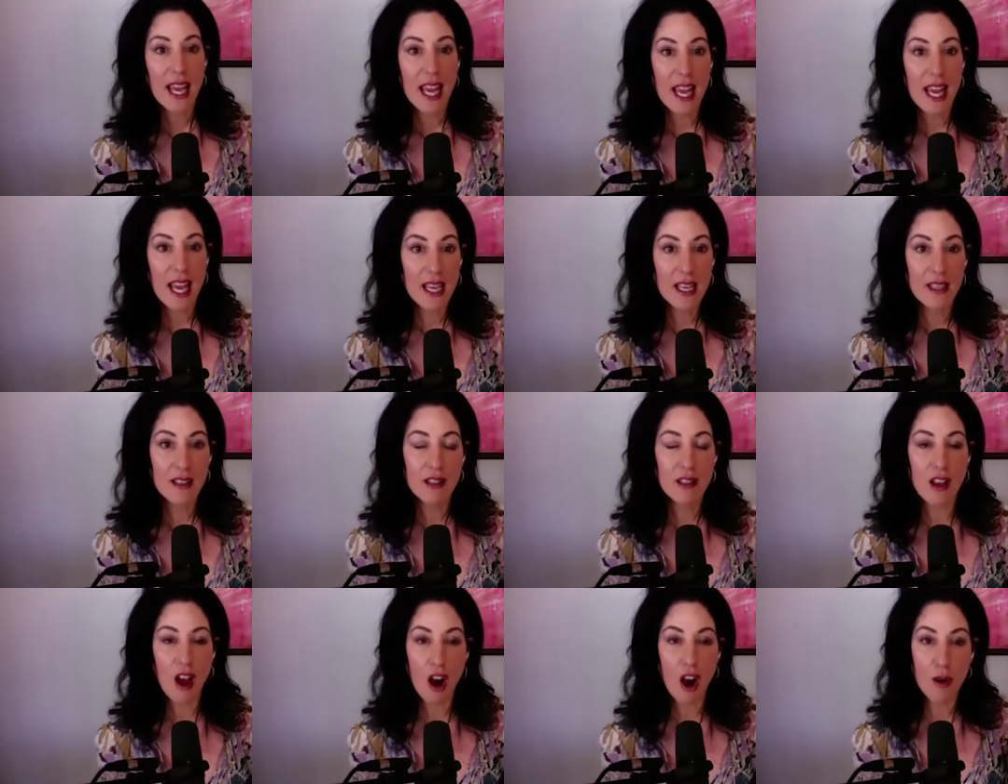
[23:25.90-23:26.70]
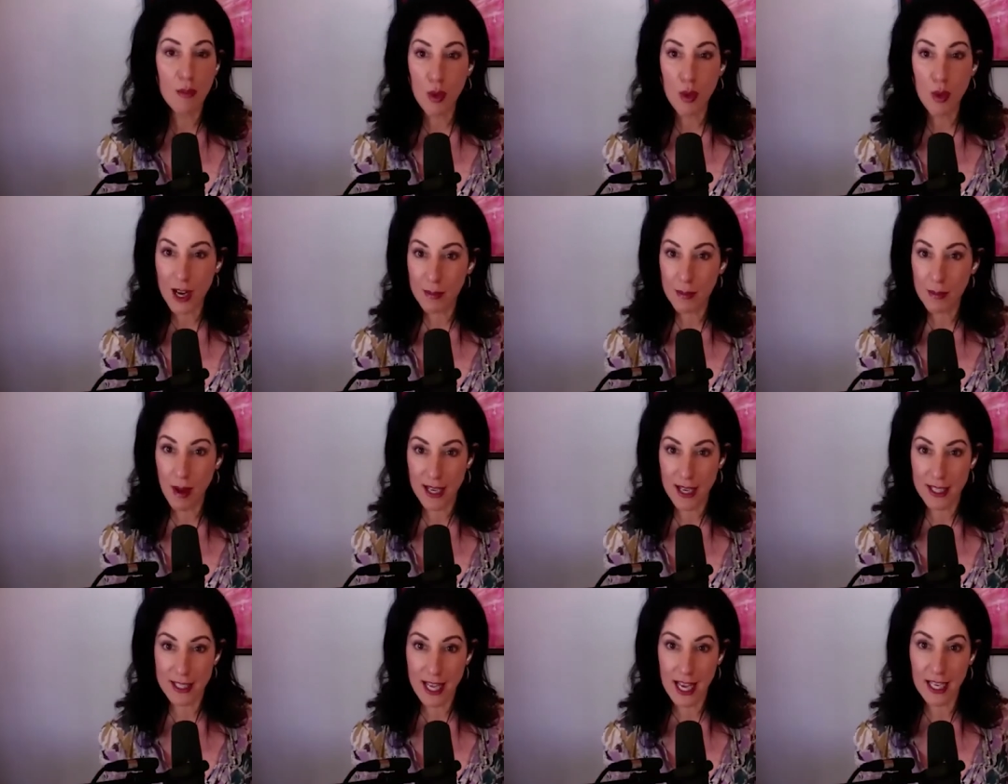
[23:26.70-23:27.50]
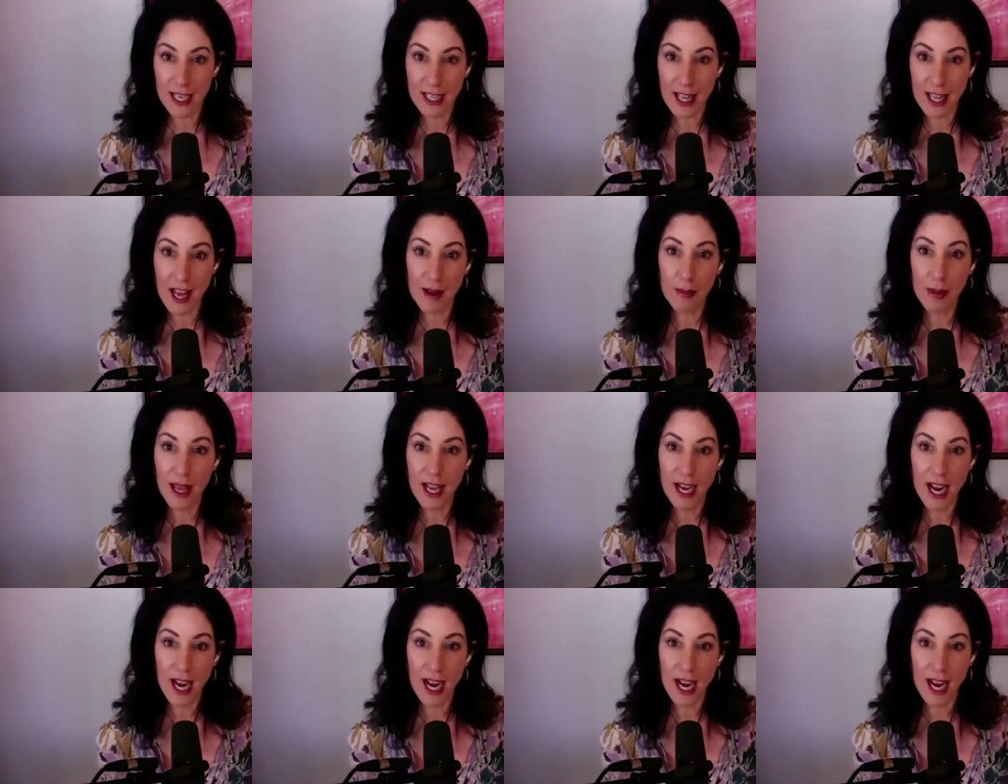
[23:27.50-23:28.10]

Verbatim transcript: is our Morning Mindset Club.